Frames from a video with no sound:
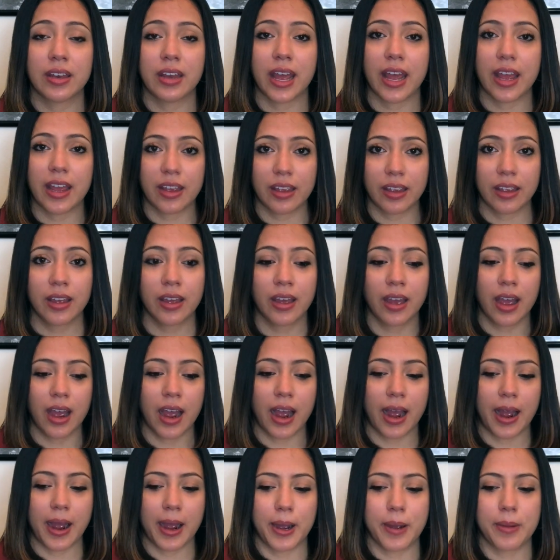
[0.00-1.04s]
an A.
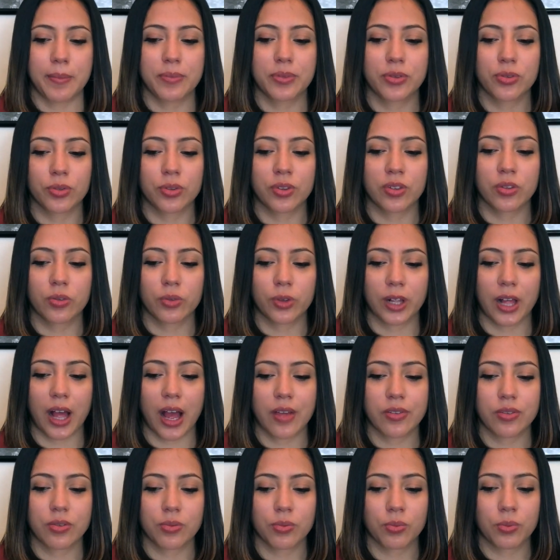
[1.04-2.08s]
Um, so this
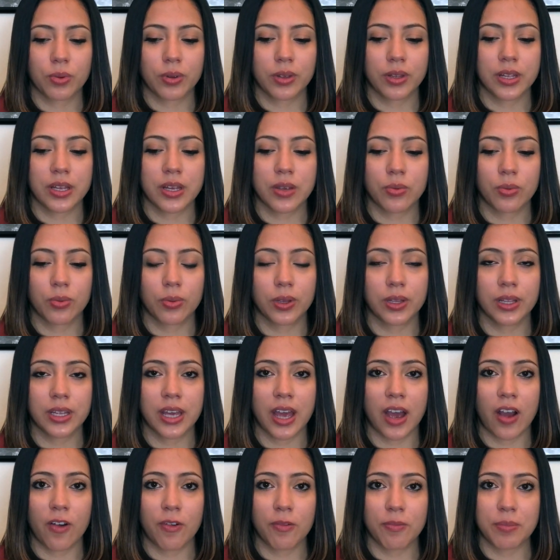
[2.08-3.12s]
class really, really
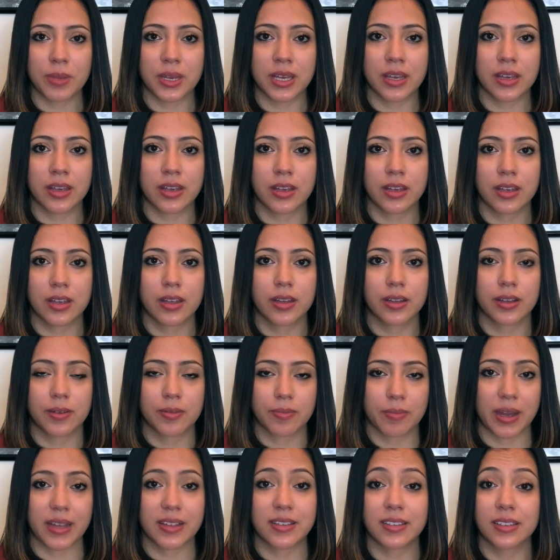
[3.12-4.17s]
helped me.
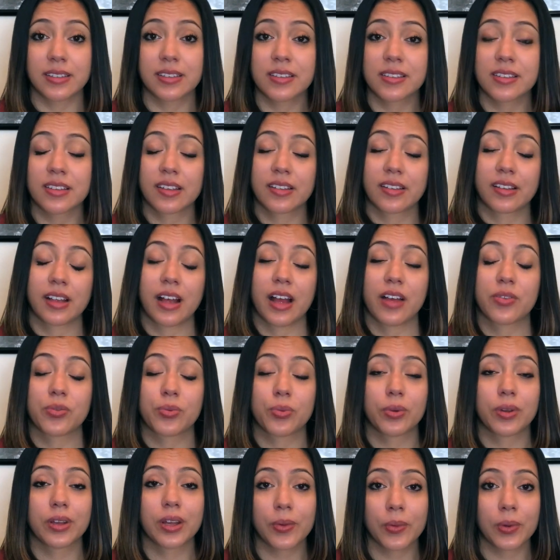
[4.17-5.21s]
My statistics class
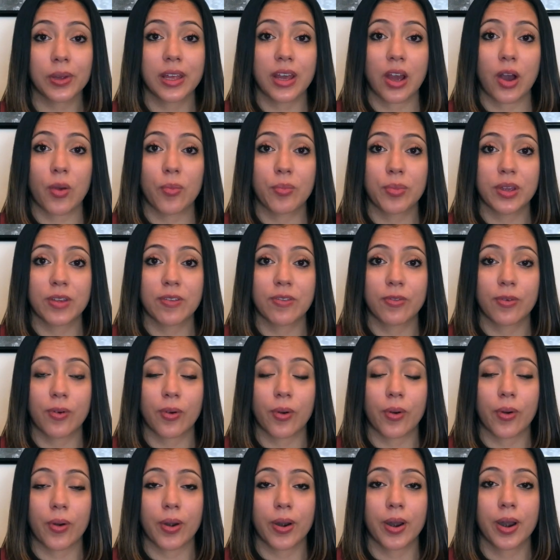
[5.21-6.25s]
really, really helped me
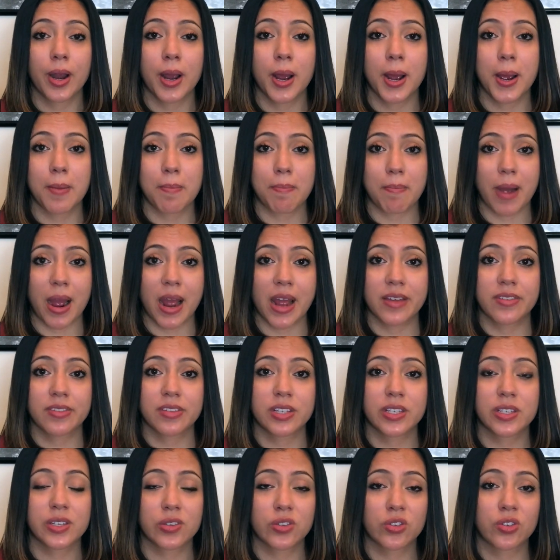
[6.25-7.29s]
for my
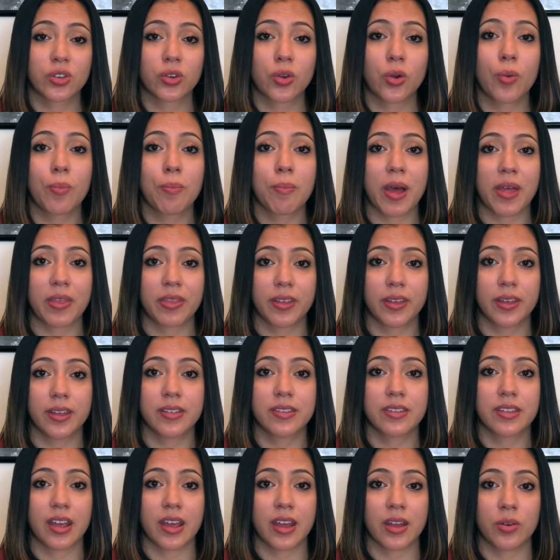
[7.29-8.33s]
statistical
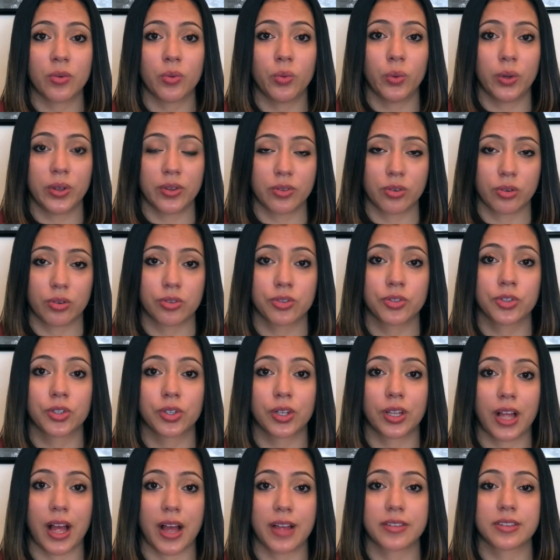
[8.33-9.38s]
methods and research
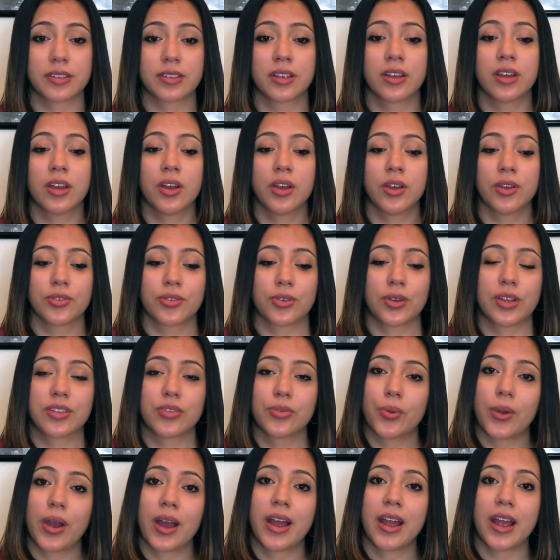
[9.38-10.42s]
class. So
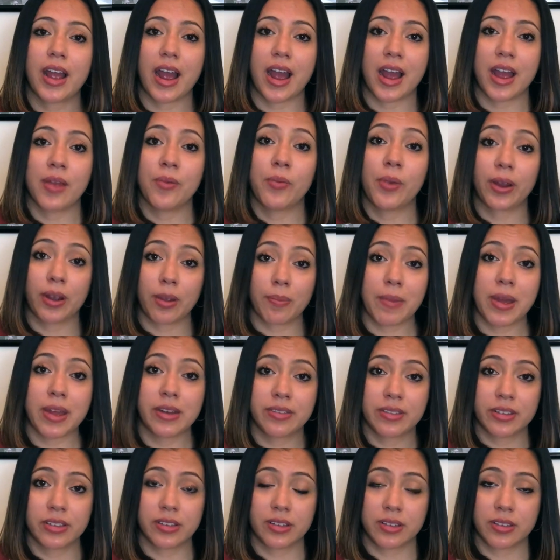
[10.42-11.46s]
that's why I
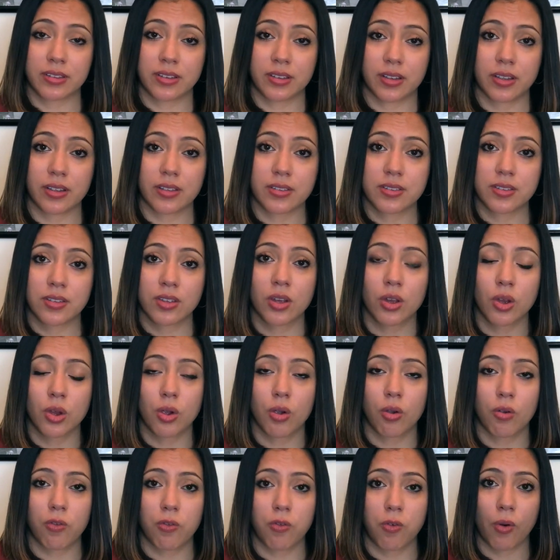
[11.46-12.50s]
recommend statistics
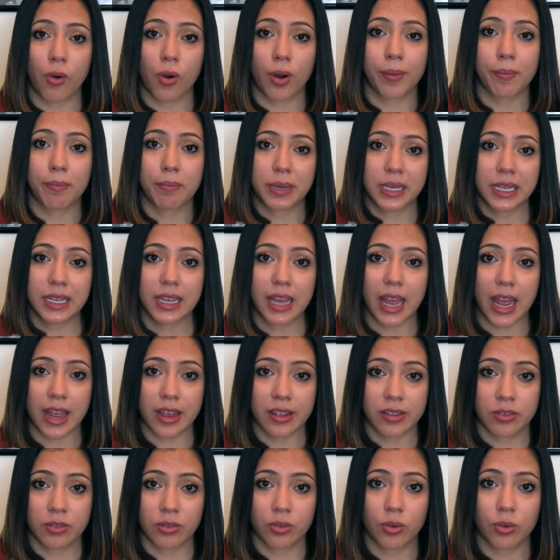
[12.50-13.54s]
for P
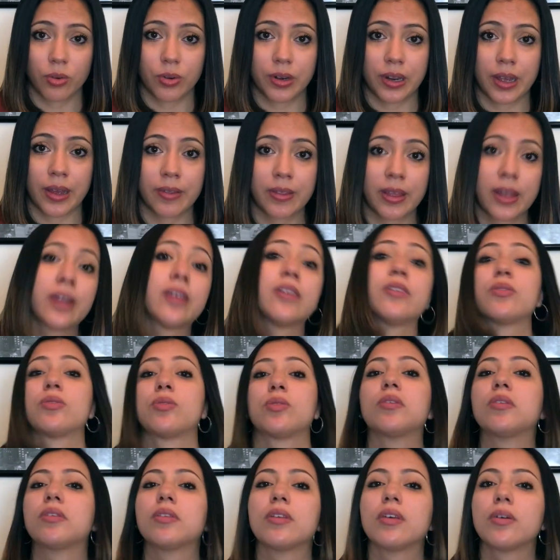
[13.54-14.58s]
A school. Now that
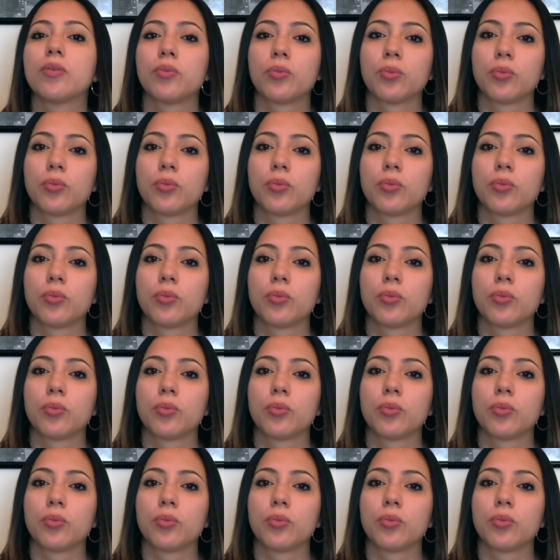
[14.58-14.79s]
is